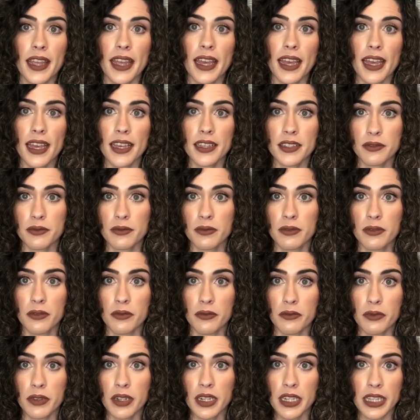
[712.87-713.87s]
has
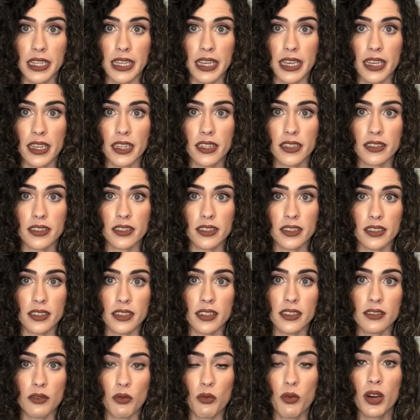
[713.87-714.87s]
Renegades
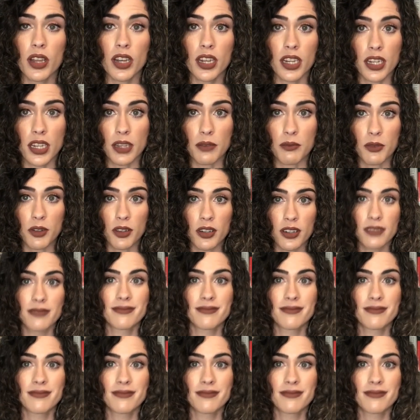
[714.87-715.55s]
and doesn't want any more,